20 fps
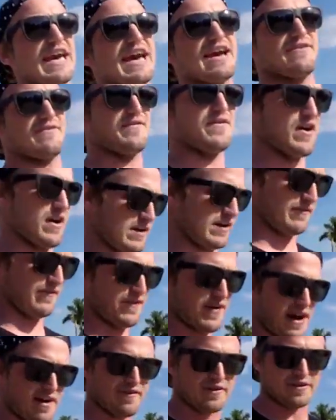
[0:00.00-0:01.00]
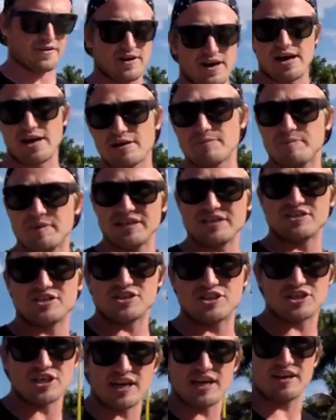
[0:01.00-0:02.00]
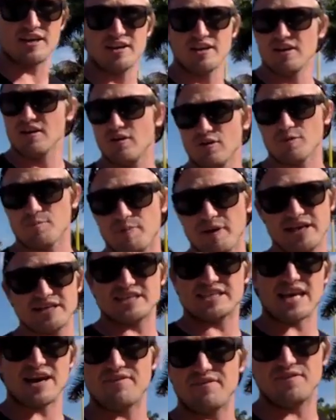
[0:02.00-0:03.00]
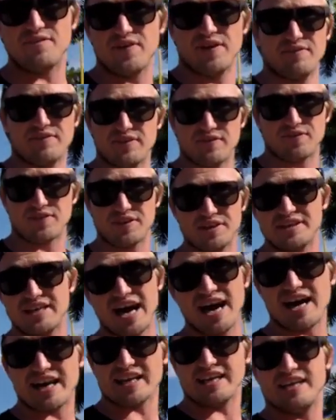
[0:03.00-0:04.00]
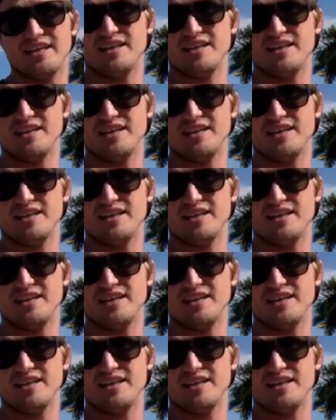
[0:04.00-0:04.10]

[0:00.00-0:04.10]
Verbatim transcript: get a fucking $500 piece of shit, or pay $750 for the Donnie.